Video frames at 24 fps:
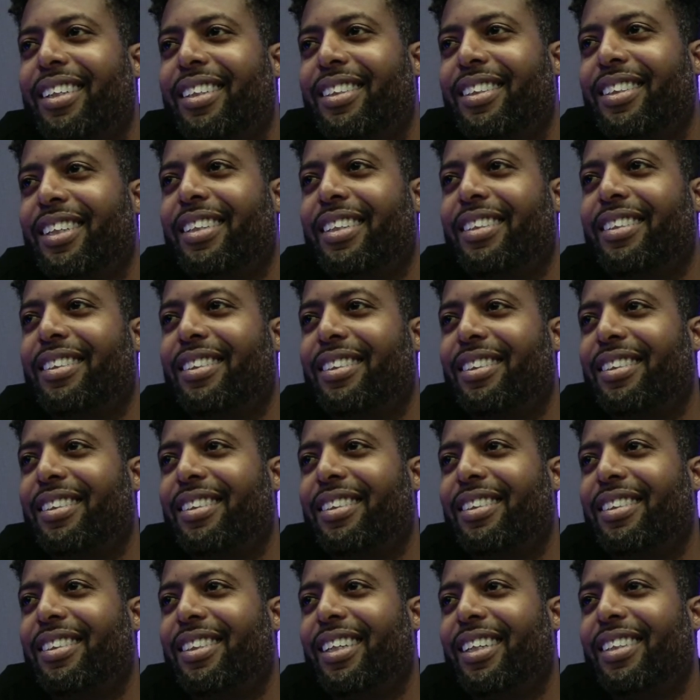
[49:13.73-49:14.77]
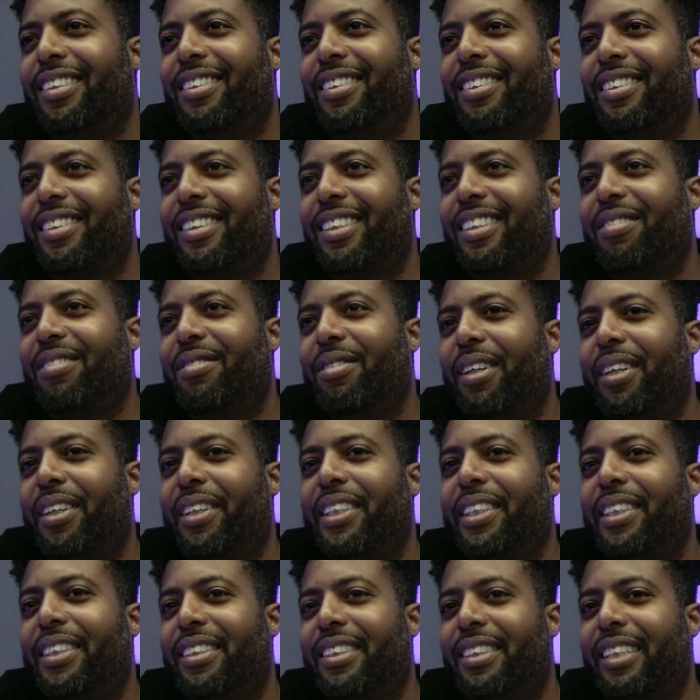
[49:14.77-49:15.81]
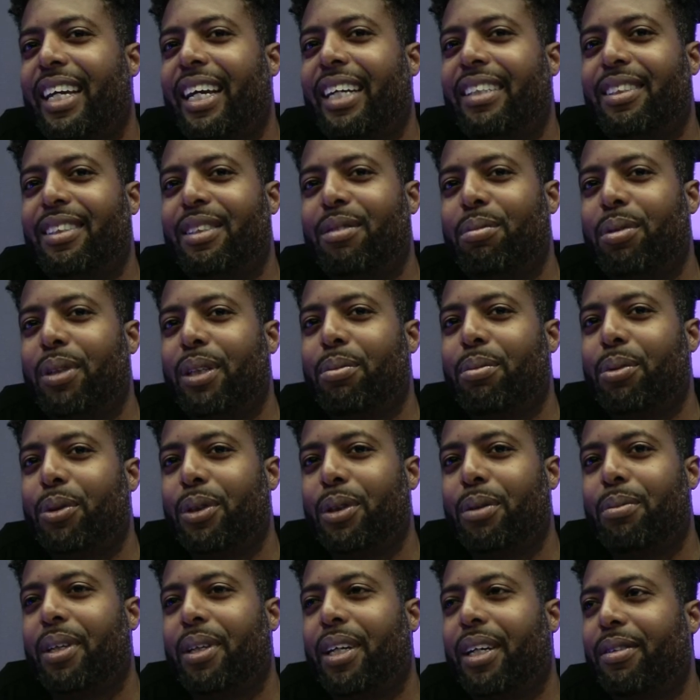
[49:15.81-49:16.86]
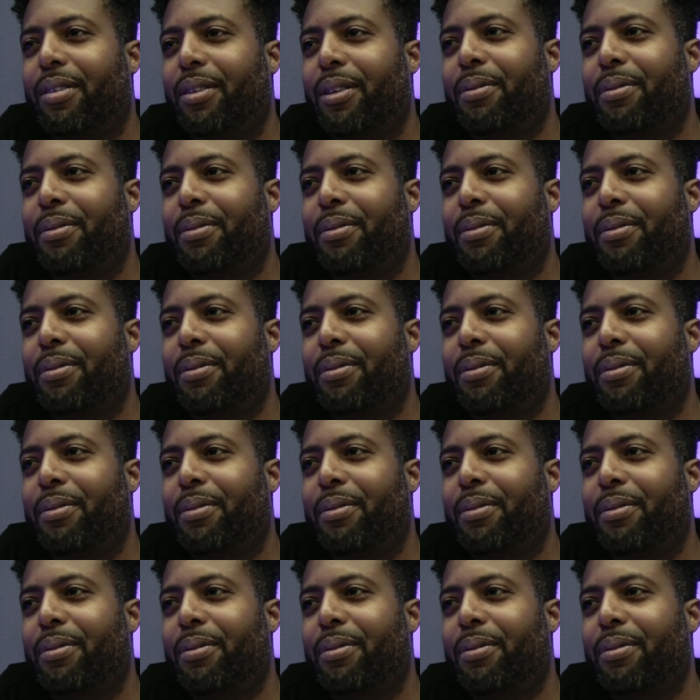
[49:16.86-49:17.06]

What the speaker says: just very sassy big booty black women.